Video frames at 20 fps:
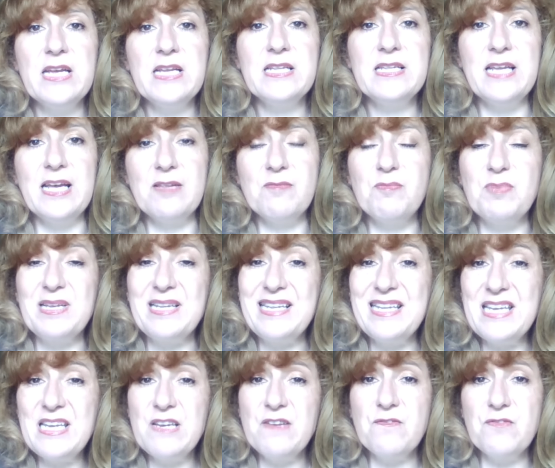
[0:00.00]
that
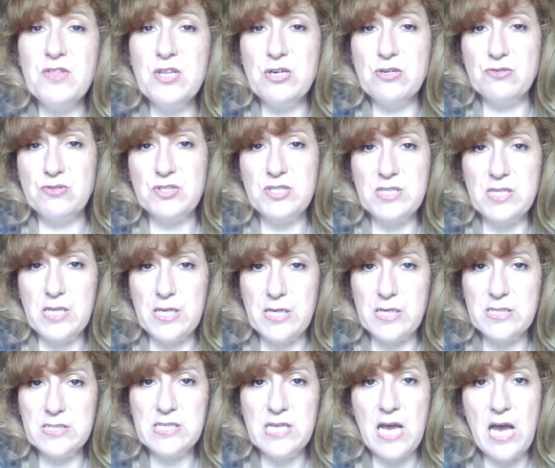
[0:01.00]
believed those
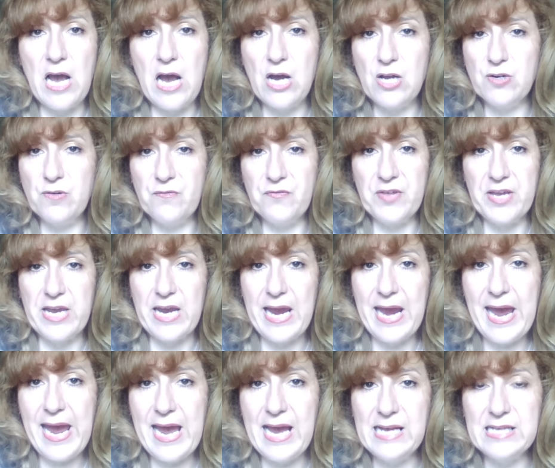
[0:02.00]
things out of their
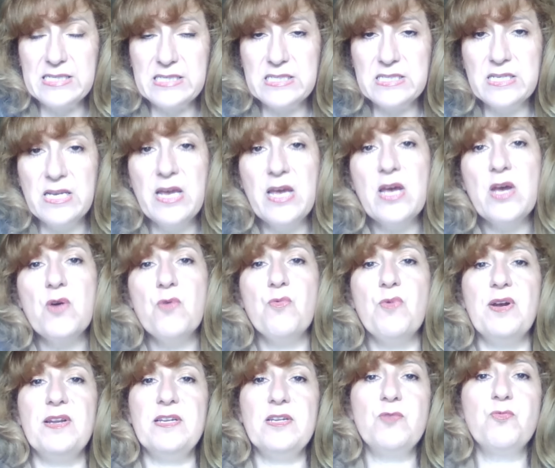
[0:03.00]
hats,
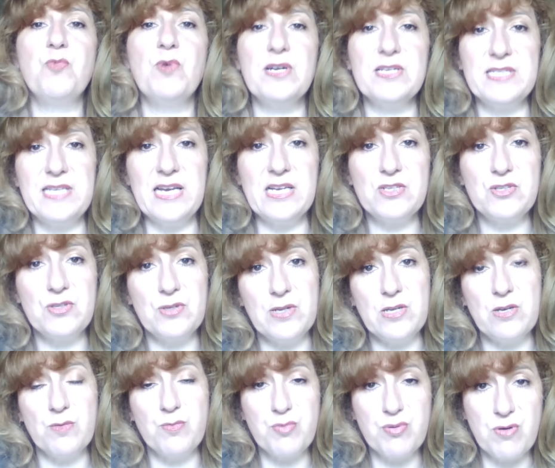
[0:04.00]
when it was
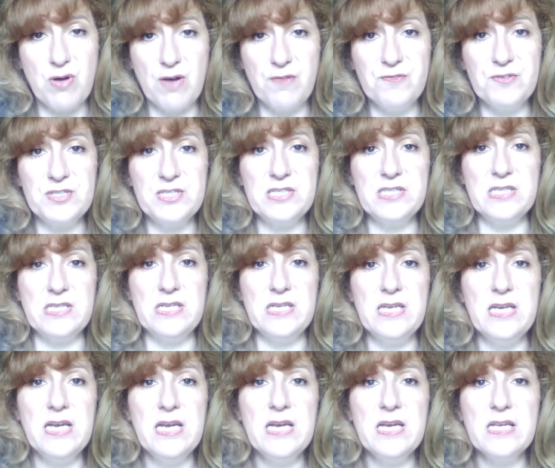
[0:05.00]
actually a
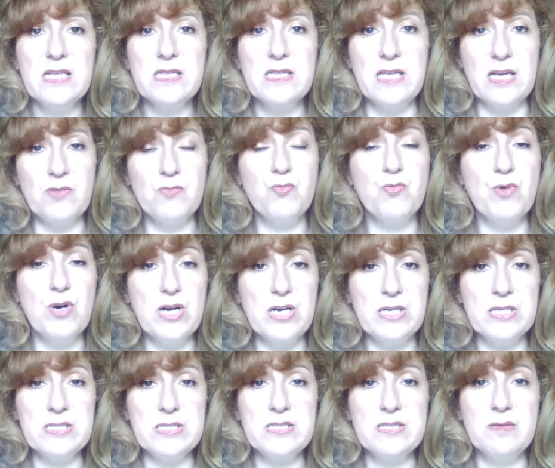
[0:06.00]
prophecy that
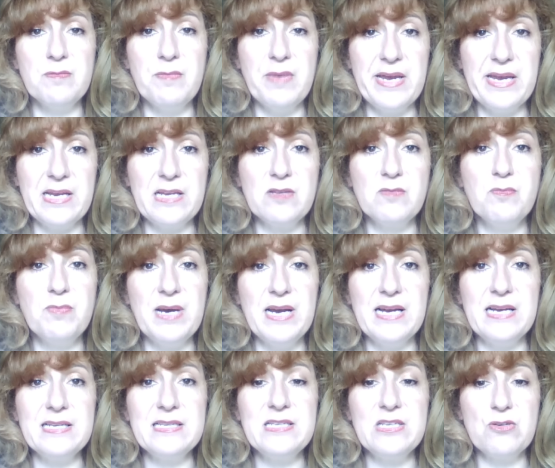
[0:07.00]
was made
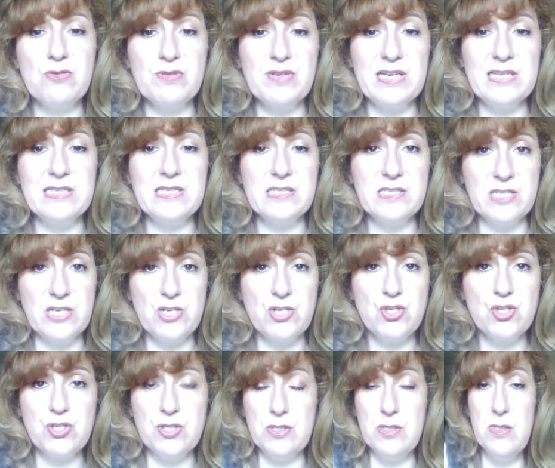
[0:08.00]
by the
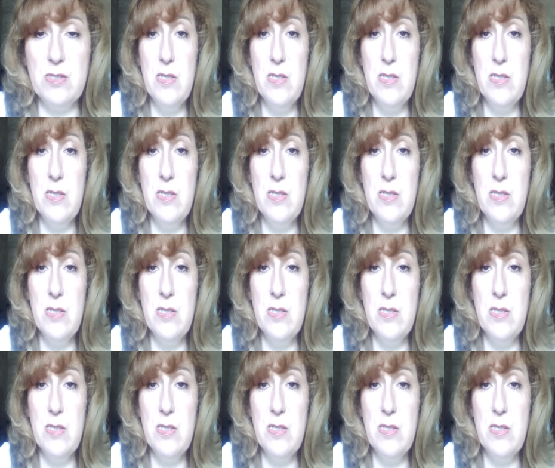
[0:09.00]
organization.